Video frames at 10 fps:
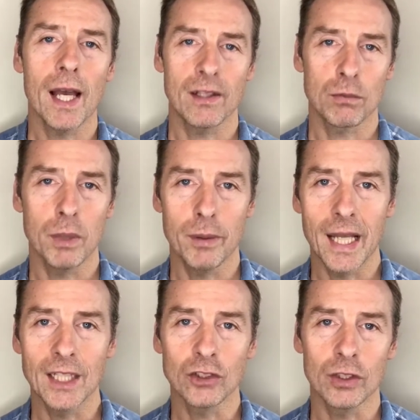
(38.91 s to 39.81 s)

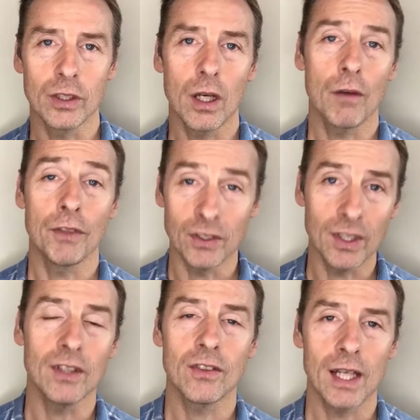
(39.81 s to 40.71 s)
explanation of the
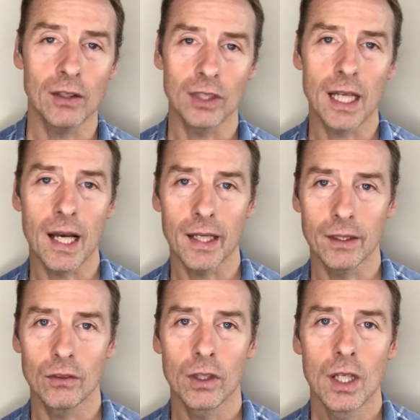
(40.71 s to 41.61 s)
detailed
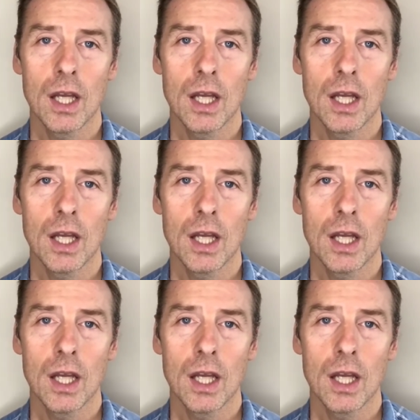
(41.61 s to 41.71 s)
guide,